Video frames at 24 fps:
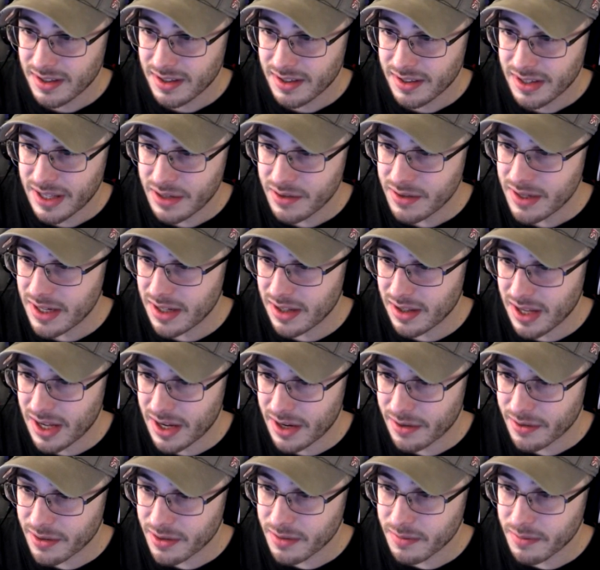They don't need a lot
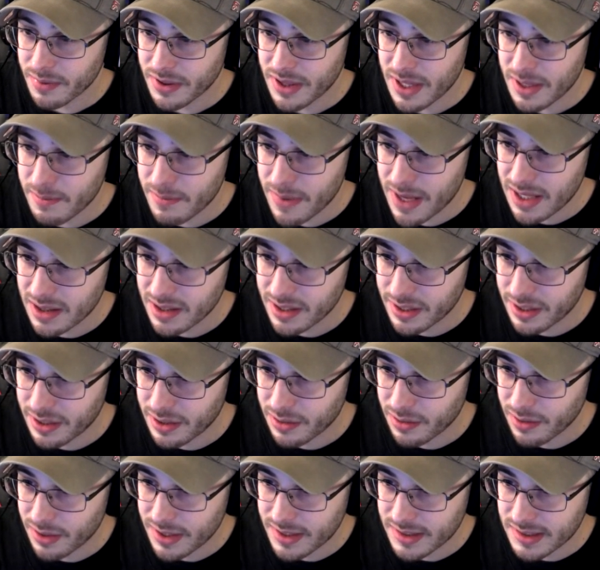of room, but they mate like
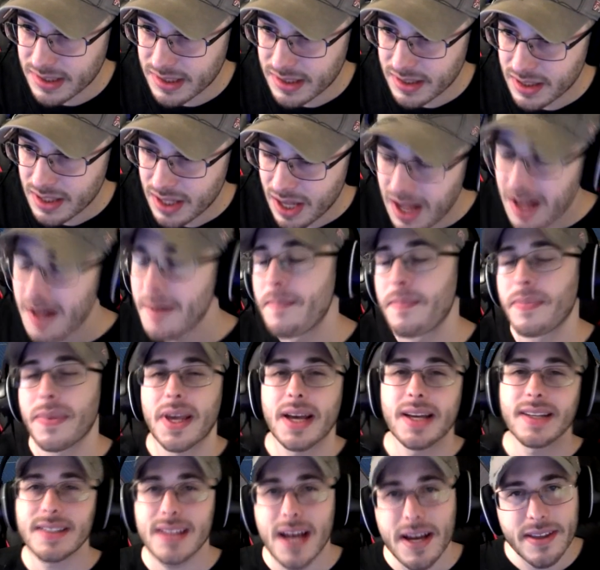crazy.
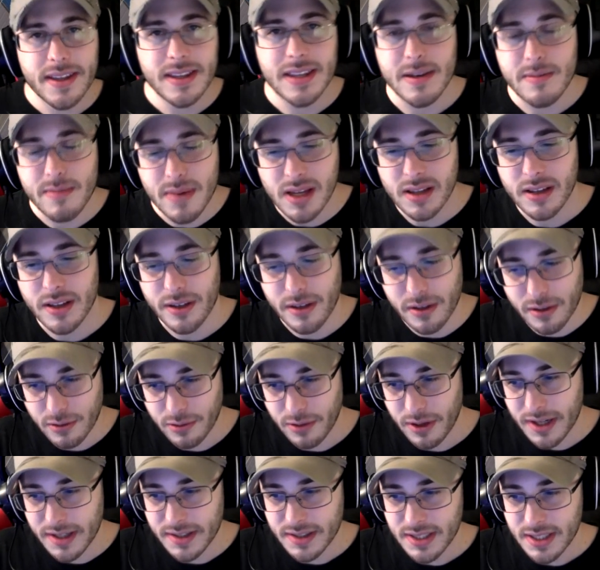It's not that they mate like
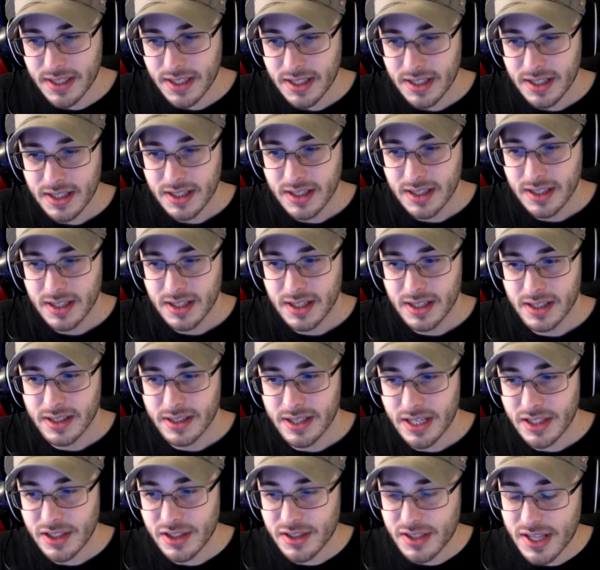crazy.
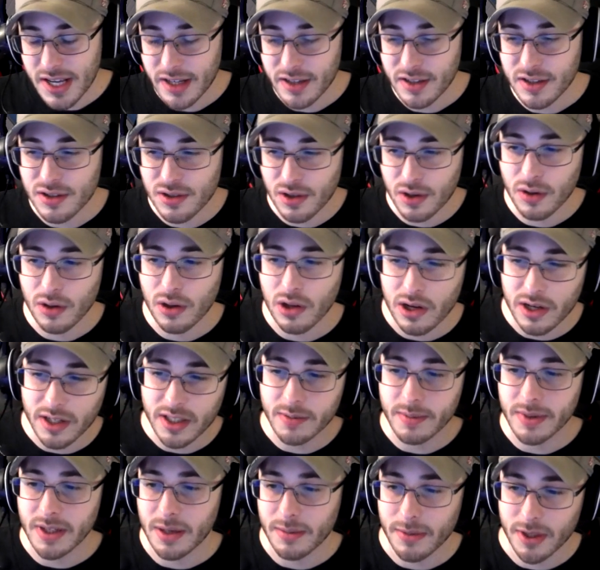They just take so long
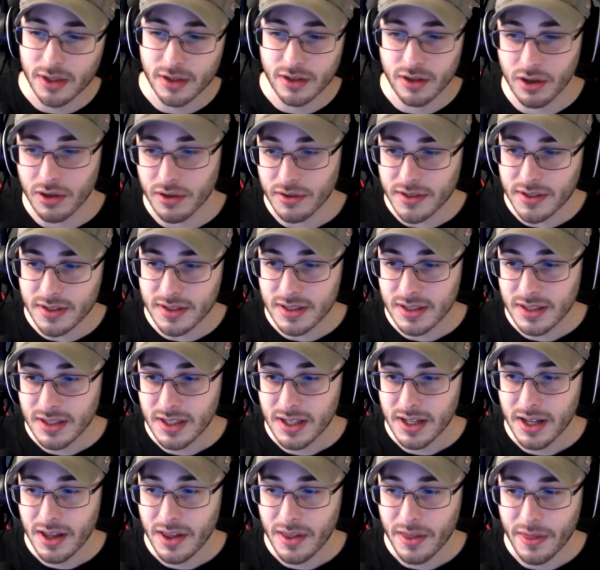to become adults
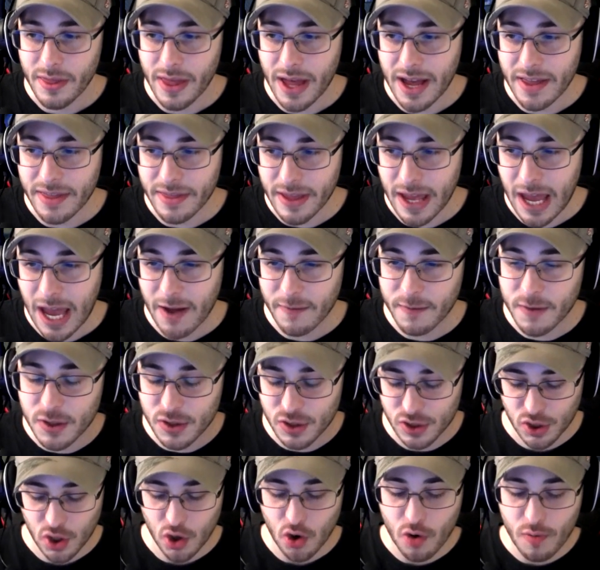that they have
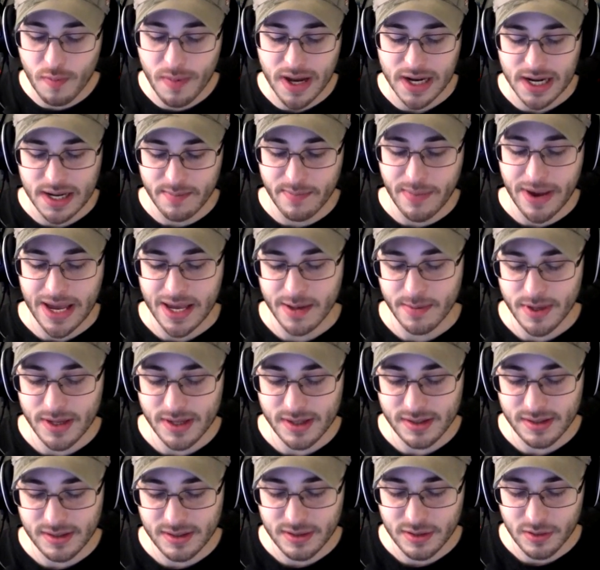so many
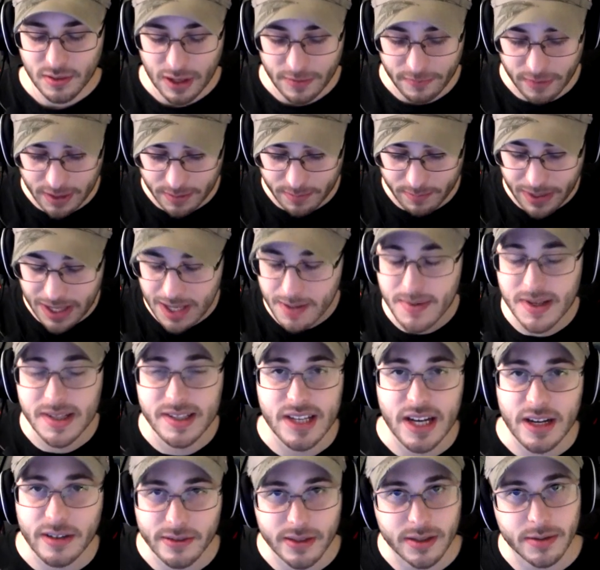babies. You'll have, like, babies
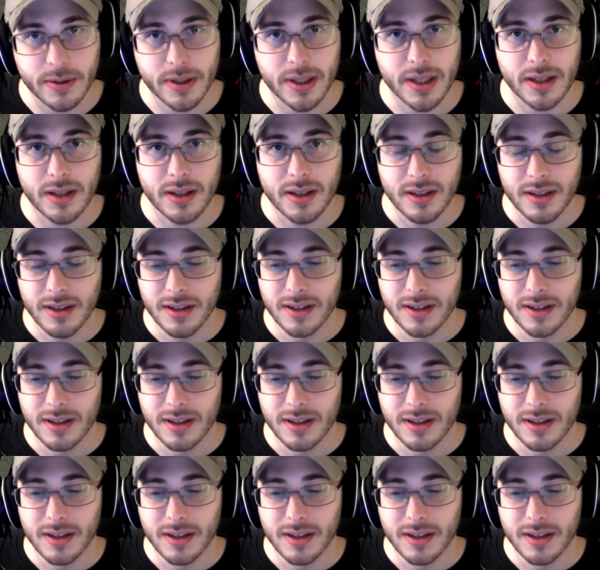everywhere.